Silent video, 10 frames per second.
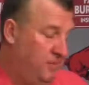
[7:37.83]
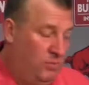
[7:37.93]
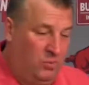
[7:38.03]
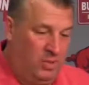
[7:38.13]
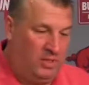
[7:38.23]

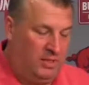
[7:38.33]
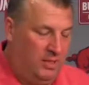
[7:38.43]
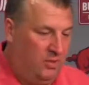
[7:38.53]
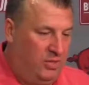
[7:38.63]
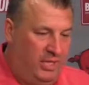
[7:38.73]
Well, you
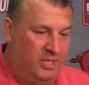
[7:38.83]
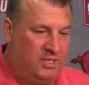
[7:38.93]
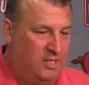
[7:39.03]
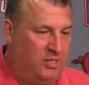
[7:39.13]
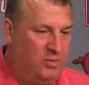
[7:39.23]
know, Dan's
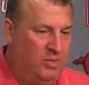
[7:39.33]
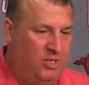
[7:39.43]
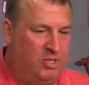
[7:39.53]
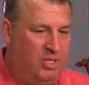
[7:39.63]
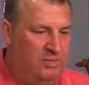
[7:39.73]
done a
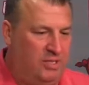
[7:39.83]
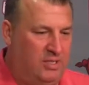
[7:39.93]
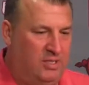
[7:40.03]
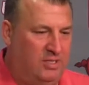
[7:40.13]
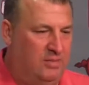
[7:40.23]
tremendous job
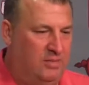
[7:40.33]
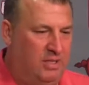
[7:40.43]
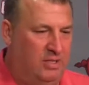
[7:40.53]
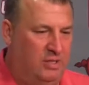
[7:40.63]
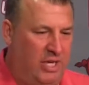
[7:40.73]
there.
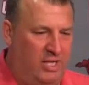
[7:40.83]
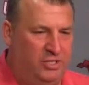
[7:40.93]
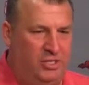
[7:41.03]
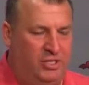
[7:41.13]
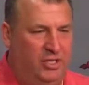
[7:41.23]

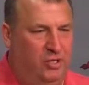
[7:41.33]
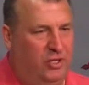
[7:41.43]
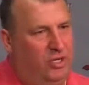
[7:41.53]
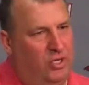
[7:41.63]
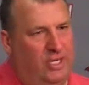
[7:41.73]
Last year, you know,
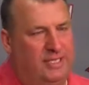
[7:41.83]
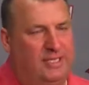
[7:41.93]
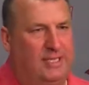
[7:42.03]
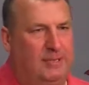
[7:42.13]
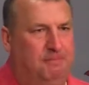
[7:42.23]
you look at
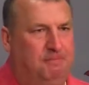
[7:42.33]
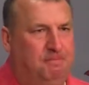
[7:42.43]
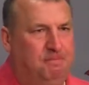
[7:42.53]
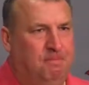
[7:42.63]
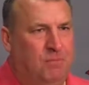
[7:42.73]

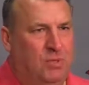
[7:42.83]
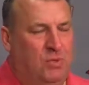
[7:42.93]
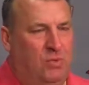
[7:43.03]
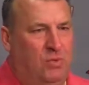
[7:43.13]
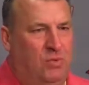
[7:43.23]

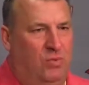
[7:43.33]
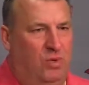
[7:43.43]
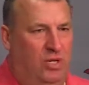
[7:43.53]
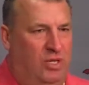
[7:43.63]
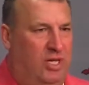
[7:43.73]

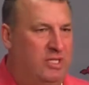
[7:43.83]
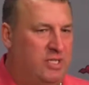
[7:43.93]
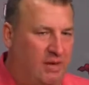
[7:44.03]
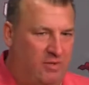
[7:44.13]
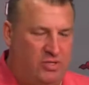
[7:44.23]
one of the things,
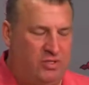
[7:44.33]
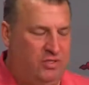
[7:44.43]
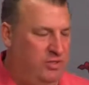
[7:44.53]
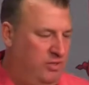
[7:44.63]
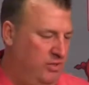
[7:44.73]
obviously,
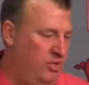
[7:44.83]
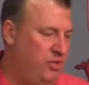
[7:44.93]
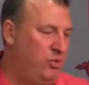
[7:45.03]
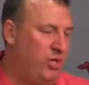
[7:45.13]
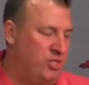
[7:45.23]
the
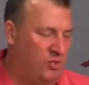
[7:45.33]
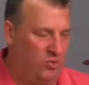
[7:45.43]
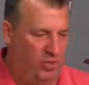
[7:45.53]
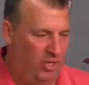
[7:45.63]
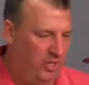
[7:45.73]
situation that
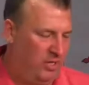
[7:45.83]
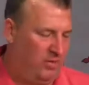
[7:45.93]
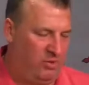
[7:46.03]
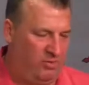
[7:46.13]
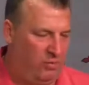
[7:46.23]
we're in, all
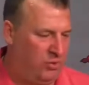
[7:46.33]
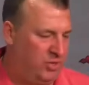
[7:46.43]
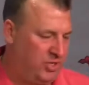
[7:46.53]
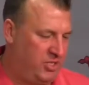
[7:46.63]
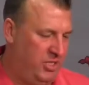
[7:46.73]
right, we're a
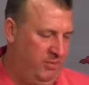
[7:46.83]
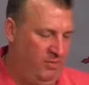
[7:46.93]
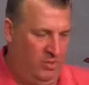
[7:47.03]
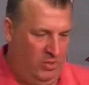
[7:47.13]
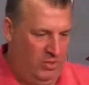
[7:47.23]
4-6
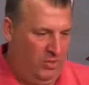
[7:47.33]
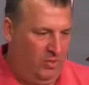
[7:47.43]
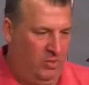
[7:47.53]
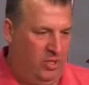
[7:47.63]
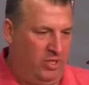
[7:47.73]
team.
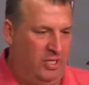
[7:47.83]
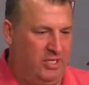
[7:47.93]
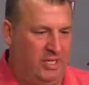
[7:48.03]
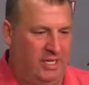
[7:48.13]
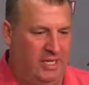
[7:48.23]
One of the
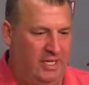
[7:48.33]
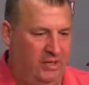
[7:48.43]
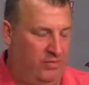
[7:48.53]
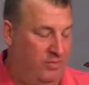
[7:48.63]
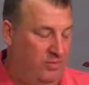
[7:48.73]
things that
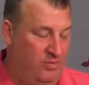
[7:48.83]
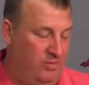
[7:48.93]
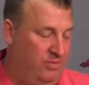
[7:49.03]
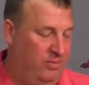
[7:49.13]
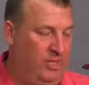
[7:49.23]

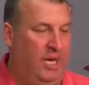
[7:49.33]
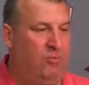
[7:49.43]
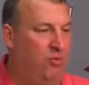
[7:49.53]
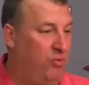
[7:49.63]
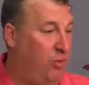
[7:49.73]
we got to
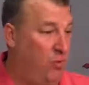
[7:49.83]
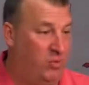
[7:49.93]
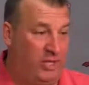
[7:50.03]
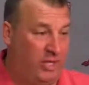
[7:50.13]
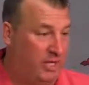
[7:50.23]
move
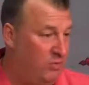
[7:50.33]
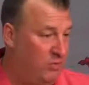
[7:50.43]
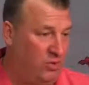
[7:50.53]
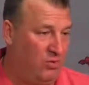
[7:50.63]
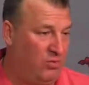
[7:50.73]
forward. We got to
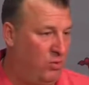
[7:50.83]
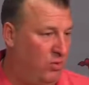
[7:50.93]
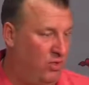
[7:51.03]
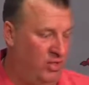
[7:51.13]
go forward.